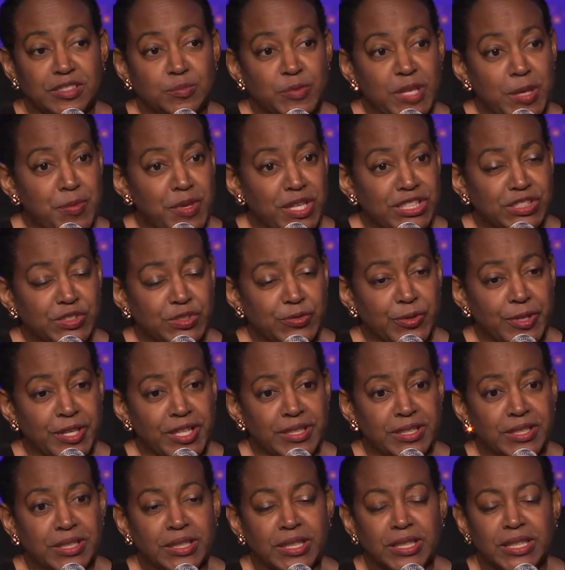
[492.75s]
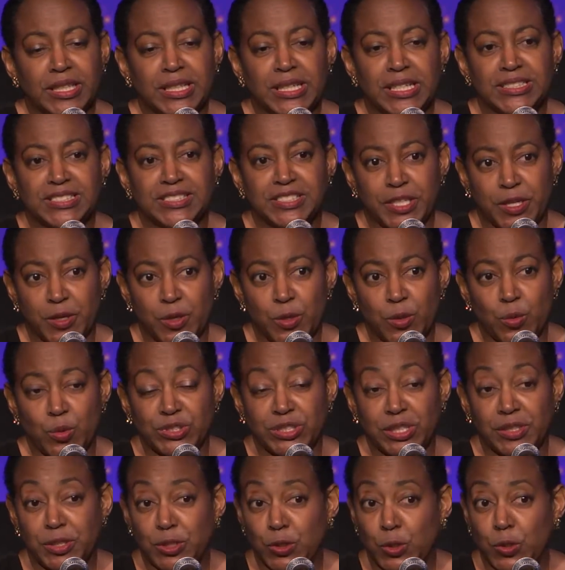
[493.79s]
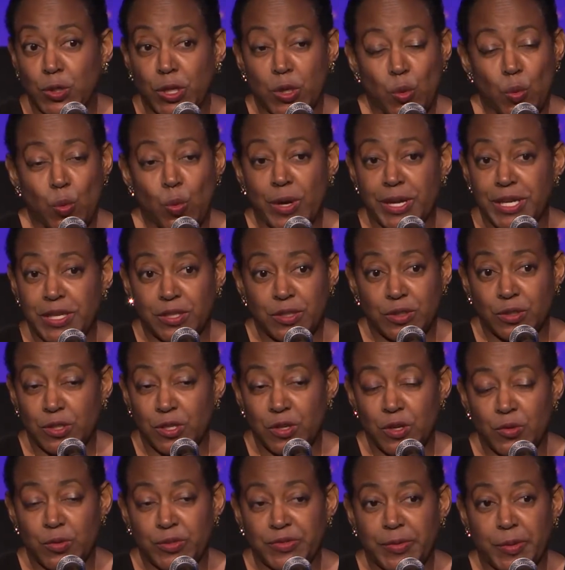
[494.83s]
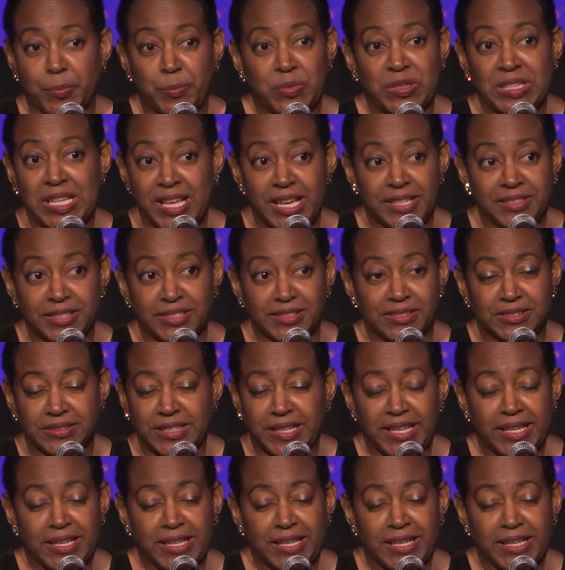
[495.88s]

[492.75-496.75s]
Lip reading: My best friend, Sarah, was a little white girl who had the blondest,